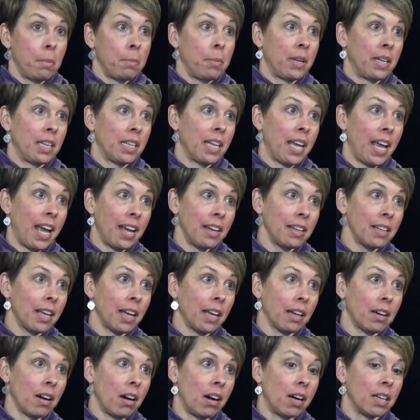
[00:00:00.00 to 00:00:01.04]
But it can
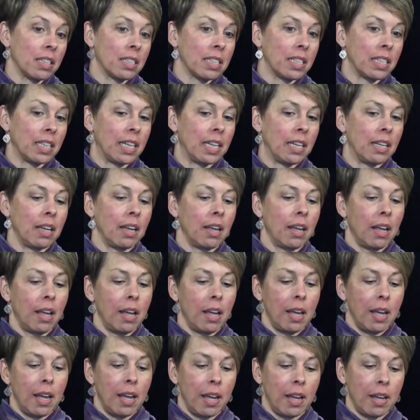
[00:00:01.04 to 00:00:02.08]
get costly.
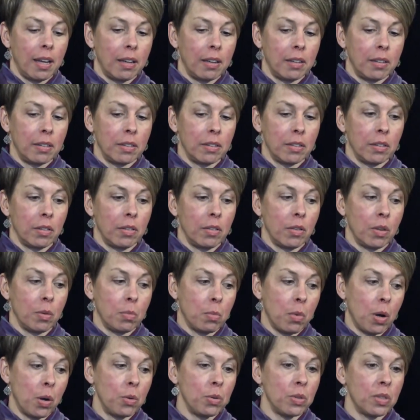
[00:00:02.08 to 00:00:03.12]
And the
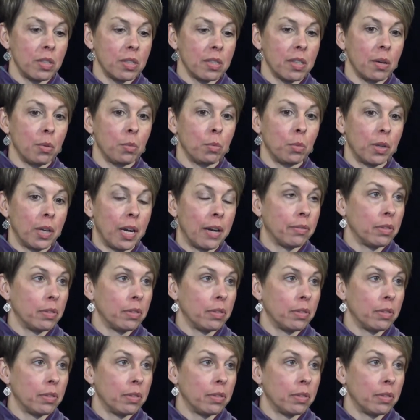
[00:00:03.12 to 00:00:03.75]
most that would